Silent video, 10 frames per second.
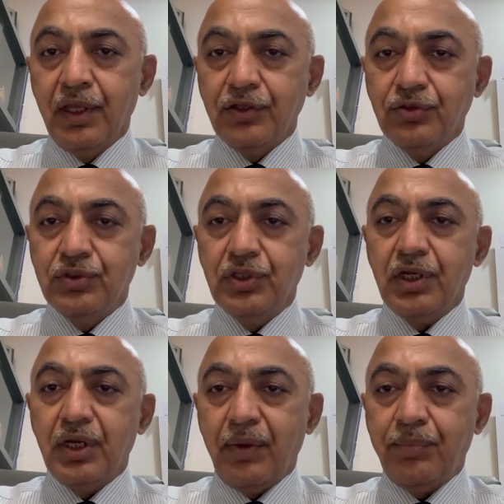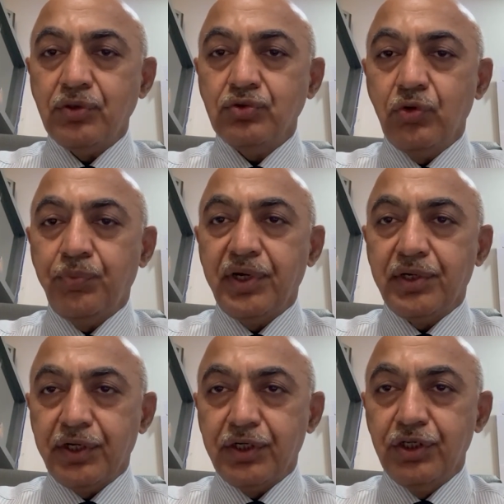Using a laparoscopic
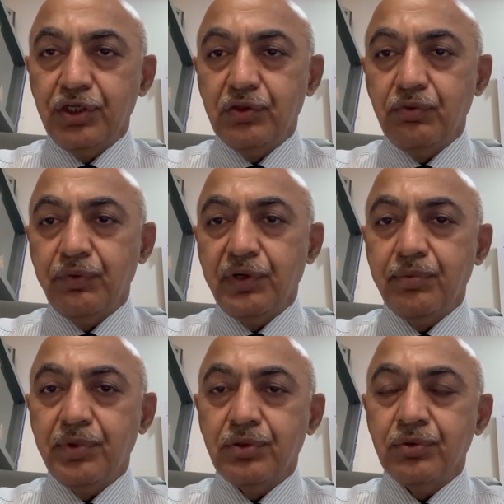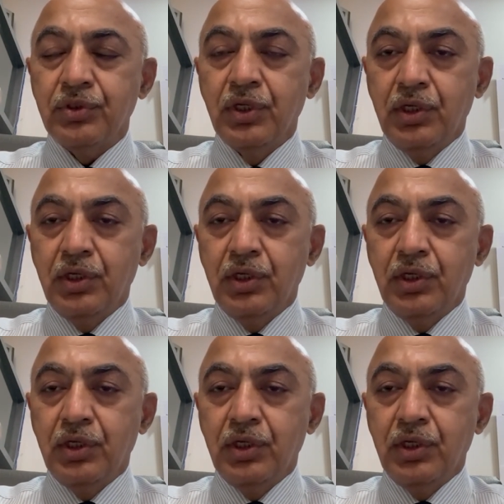technique, we were able to